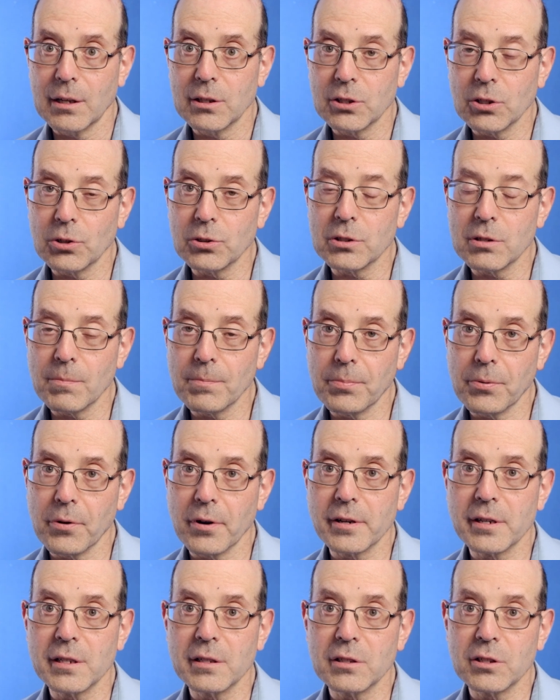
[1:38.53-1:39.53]
So it's
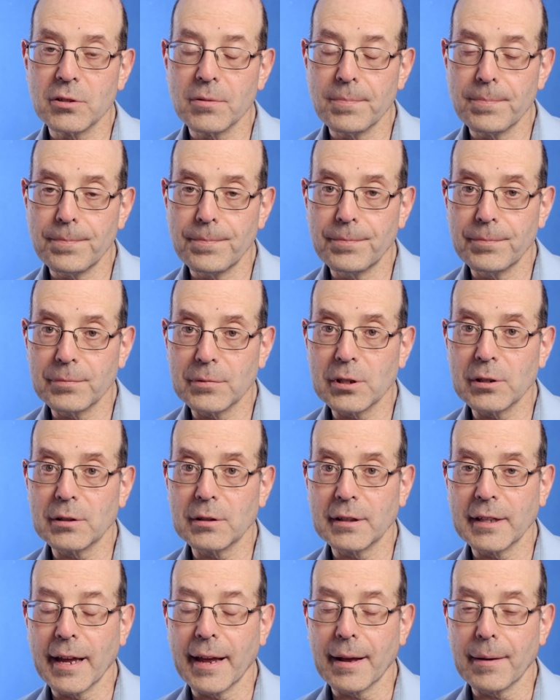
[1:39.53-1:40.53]
important to
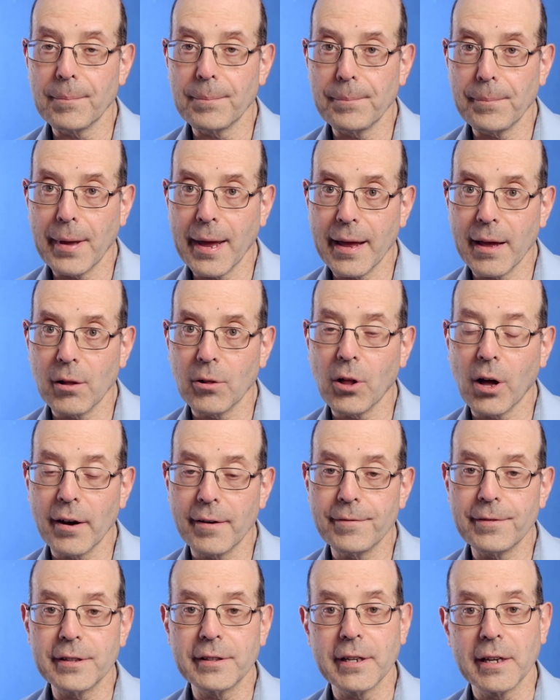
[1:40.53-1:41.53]
pay a lot
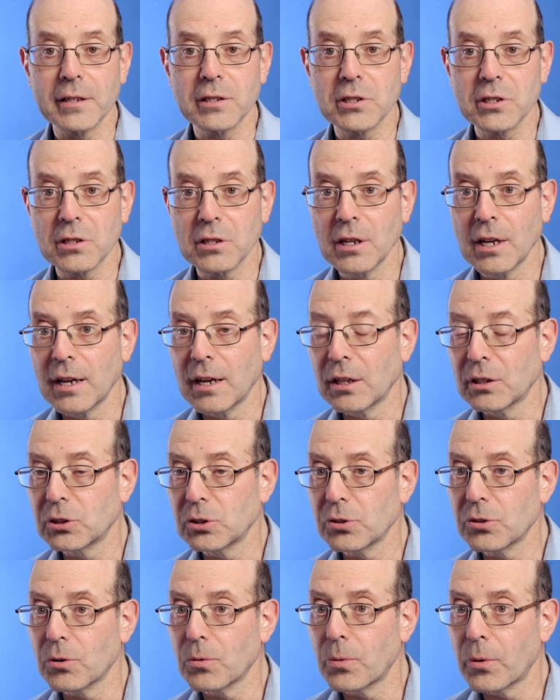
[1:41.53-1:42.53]
of attention
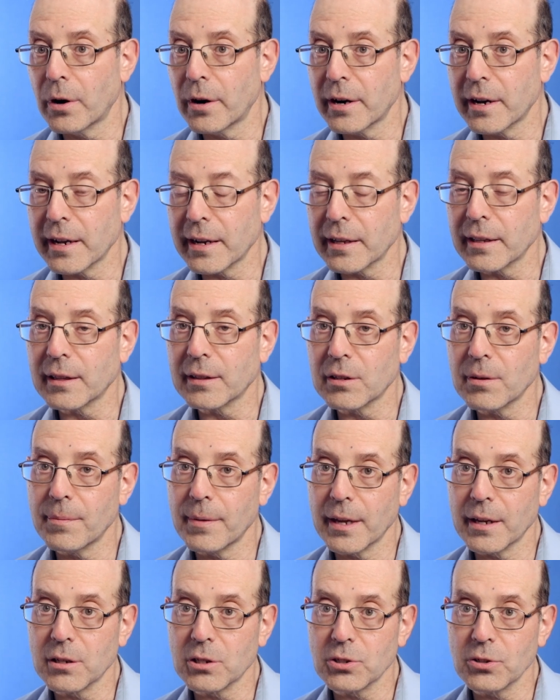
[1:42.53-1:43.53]
to the wording to
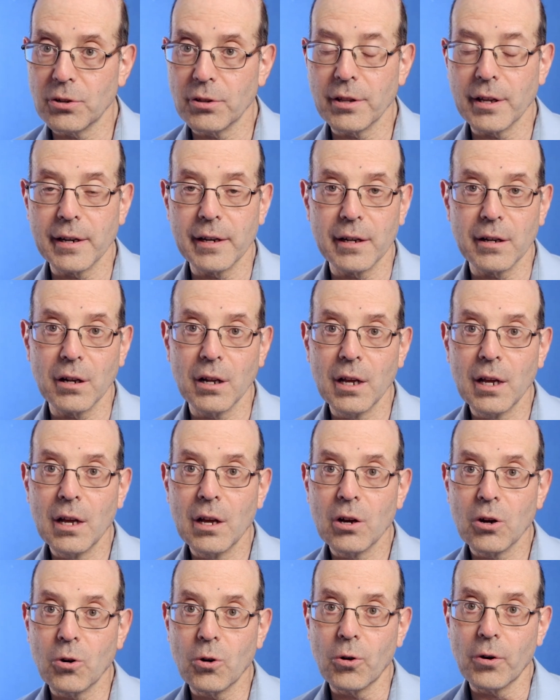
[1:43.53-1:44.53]
make sure that it
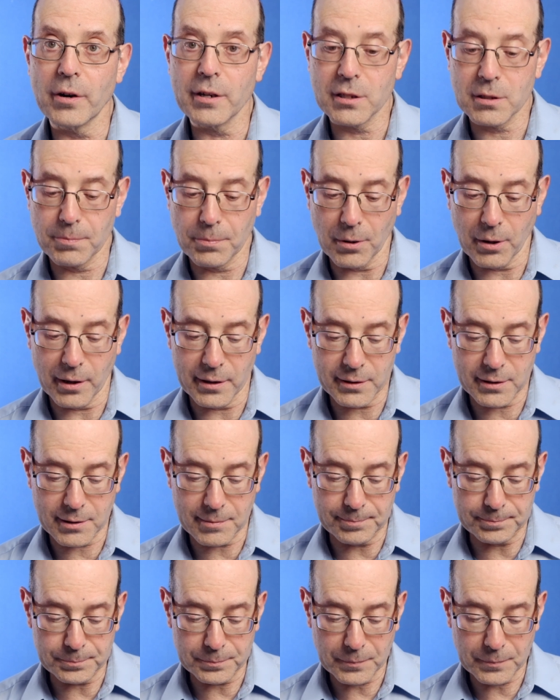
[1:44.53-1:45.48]
corresponds.